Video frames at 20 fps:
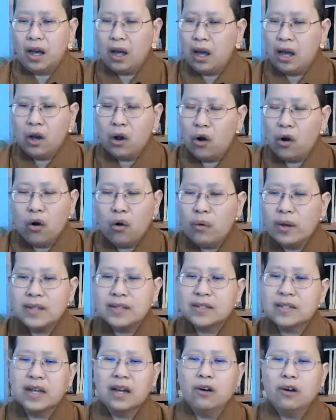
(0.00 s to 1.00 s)
I
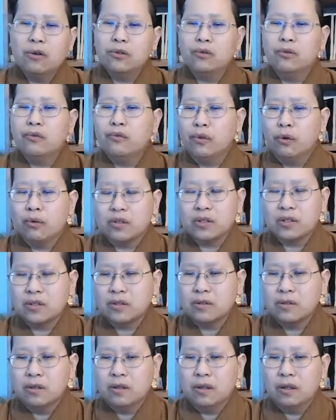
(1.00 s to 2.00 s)
always tell you
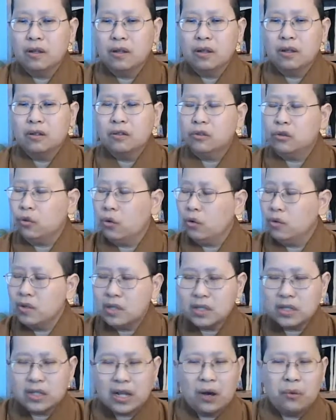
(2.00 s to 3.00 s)
folks, don't
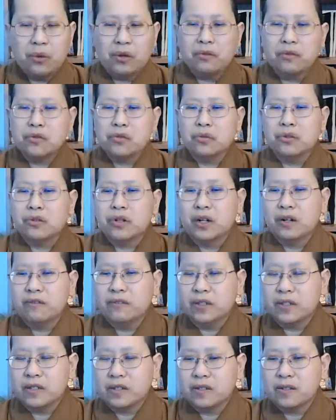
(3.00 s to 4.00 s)
start with sutra
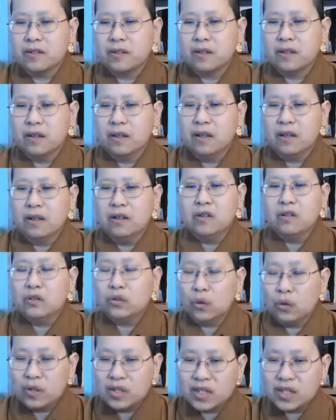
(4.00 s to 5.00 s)
first.
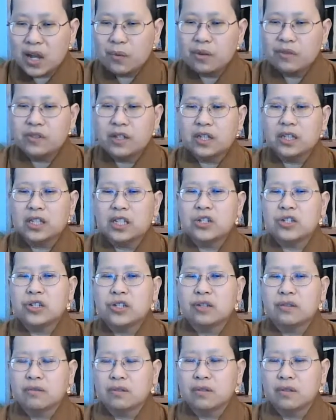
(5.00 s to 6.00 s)
Don't start with the
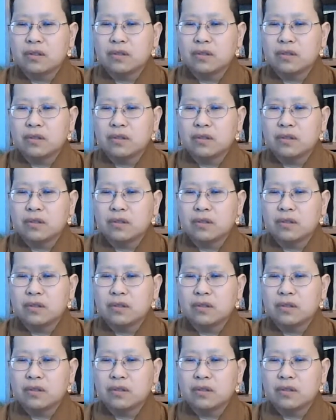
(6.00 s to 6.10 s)
teaching.